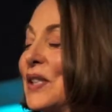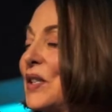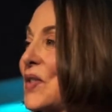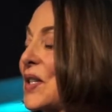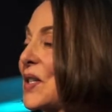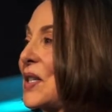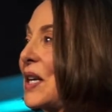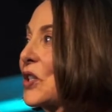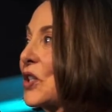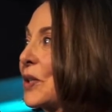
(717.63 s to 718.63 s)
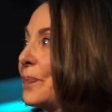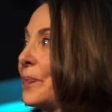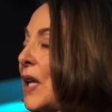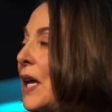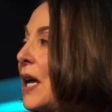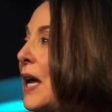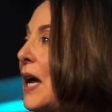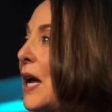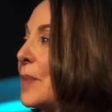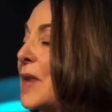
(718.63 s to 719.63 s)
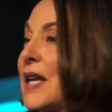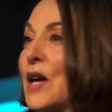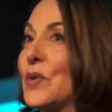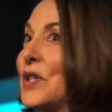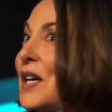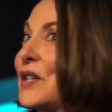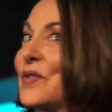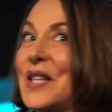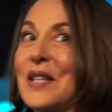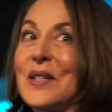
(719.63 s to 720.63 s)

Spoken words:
leaves the station. And I would not have said